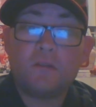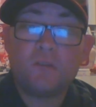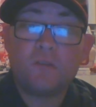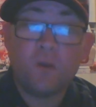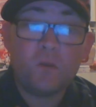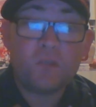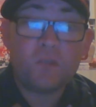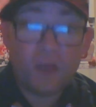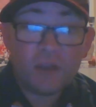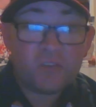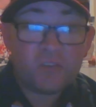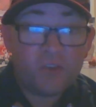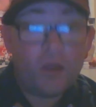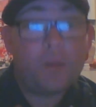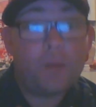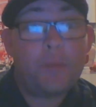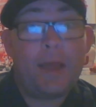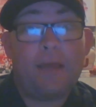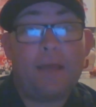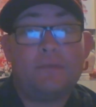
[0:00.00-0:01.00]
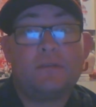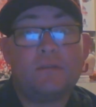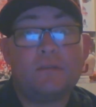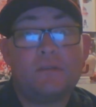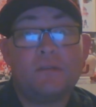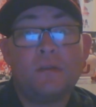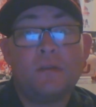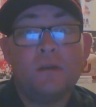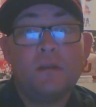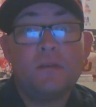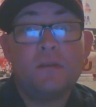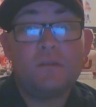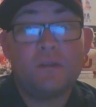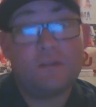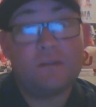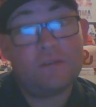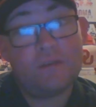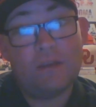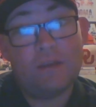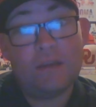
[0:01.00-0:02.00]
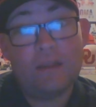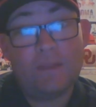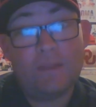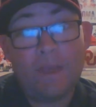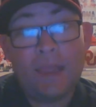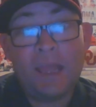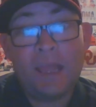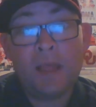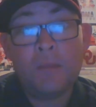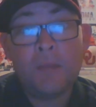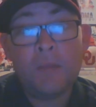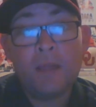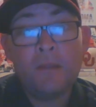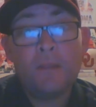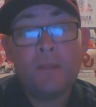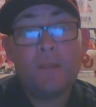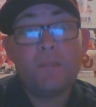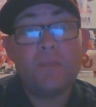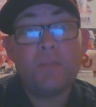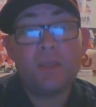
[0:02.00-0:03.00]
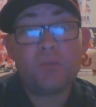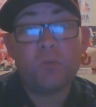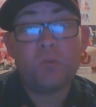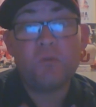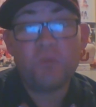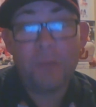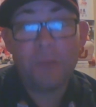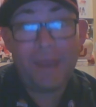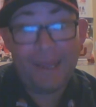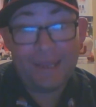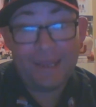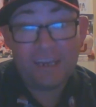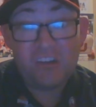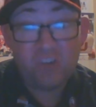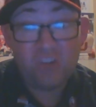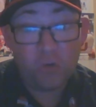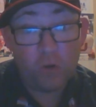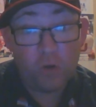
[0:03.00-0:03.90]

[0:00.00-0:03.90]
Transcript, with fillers: two touchdown passes to CeeDee Lamb, this one from 82